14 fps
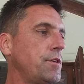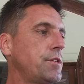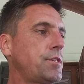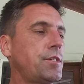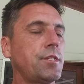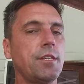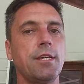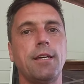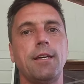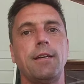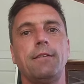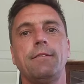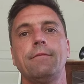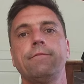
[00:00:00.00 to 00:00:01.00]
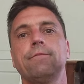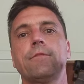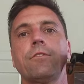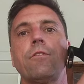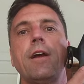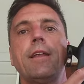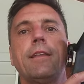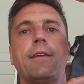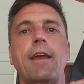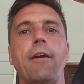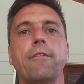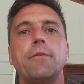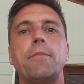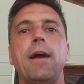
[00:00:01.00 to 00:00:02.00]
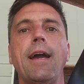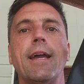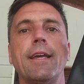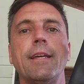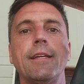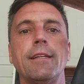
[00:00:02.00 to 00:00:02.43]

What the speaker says: this great carry bag